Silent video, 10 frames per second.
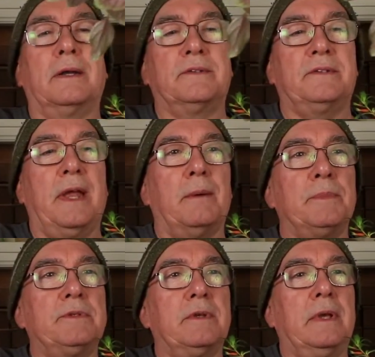
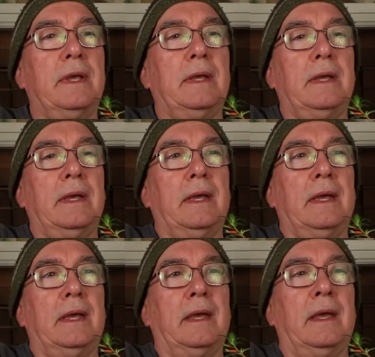stems.
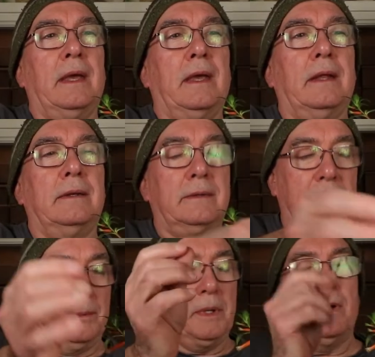And
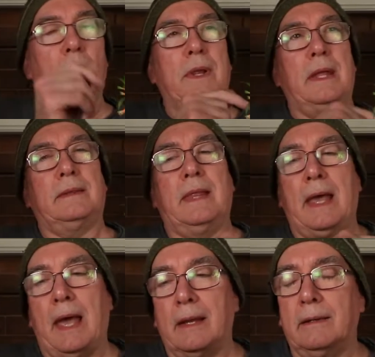let me go get
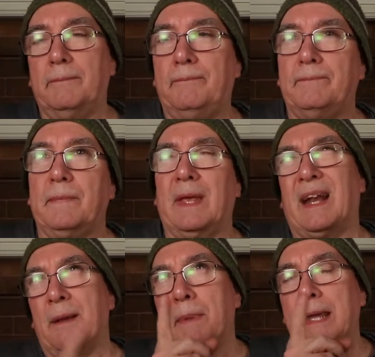that.
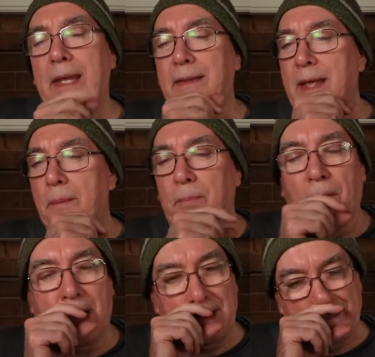And I might get that
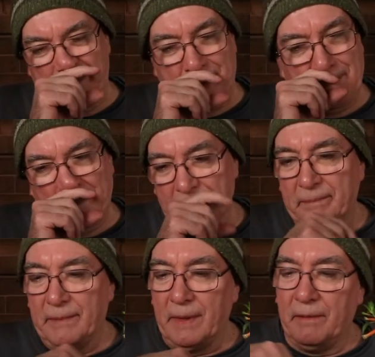pot
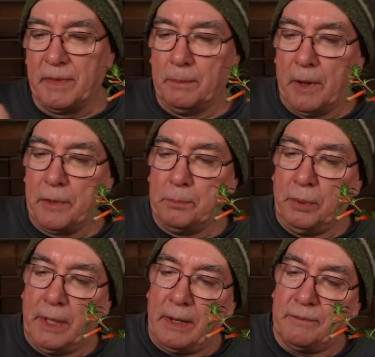of the mother
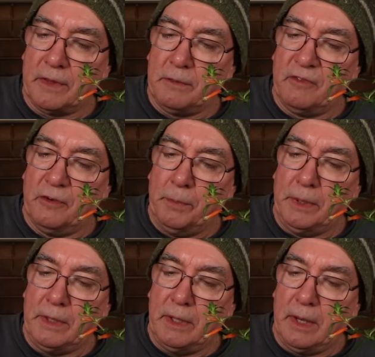plant for the
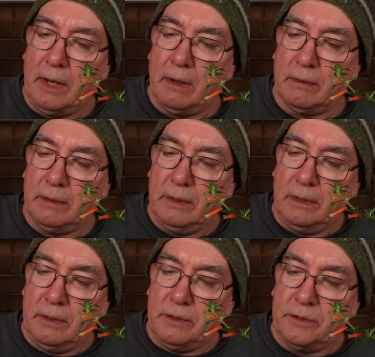Vermillionaire
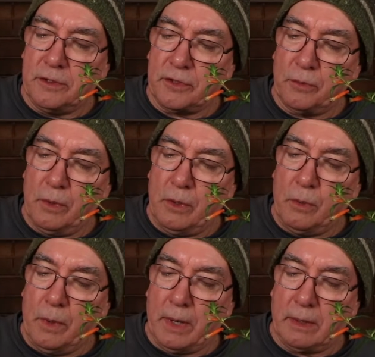just real
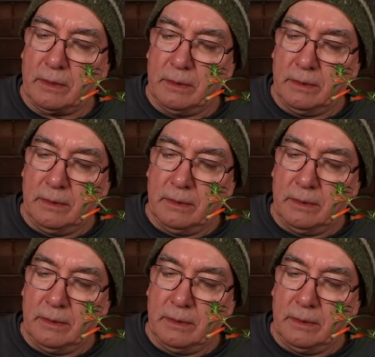quick